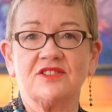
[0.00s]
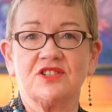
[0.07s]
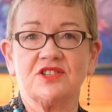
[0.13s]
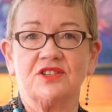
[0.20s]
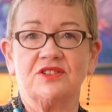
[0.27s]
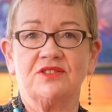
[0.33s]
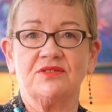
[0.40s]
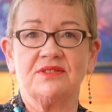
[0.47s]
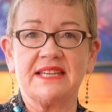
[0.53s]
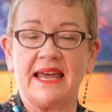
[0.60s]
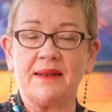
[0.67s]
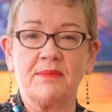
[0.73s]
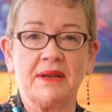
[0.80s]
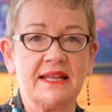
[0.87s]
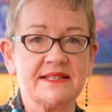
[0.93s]
to
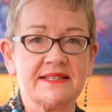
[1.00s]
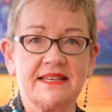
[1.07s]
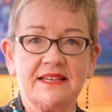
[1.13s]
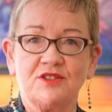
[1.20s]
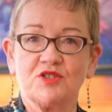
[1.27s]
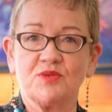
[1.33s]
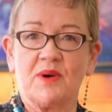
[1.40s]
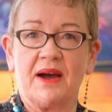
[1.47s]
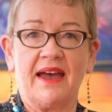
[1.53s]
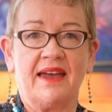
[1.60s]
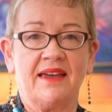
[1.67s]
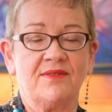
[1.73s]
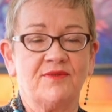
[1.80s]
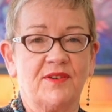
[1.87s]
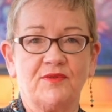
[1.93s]
10 minutes each
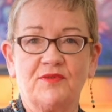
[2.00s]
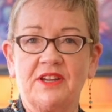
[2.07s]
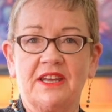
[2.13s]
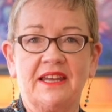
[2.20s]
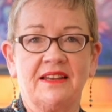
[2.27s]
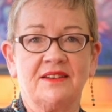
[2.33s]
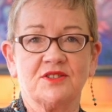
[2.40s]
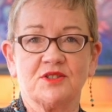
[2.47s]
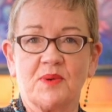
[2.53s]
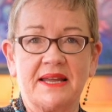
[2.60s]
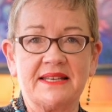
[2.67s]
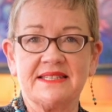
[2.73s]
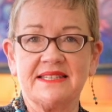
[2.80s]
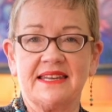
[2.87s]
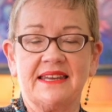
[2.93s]
way, 15,
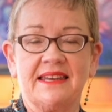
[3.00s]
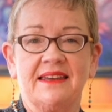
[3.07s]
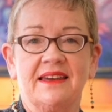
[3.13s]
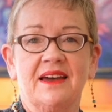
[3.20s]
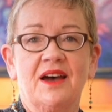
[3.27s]
20.